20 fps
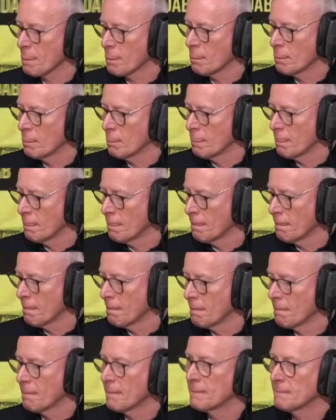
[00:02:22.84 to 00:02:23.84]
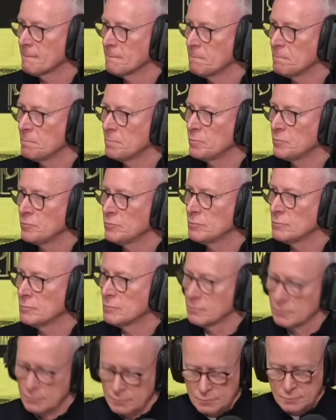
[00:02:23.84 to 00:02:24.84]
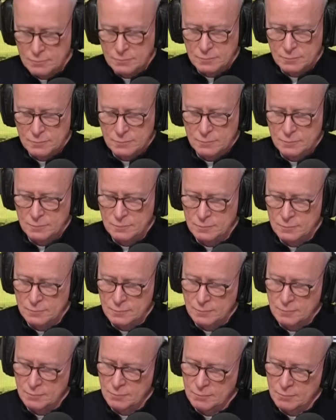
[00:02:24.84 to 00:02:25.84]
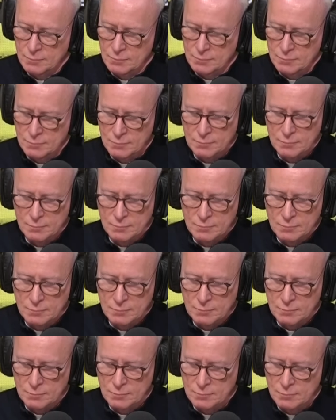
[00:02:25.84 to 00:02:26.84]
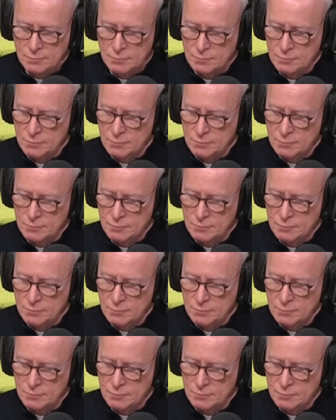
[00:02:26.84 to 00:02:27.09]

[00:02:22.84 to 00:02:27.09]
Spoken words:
The person shown says nothing.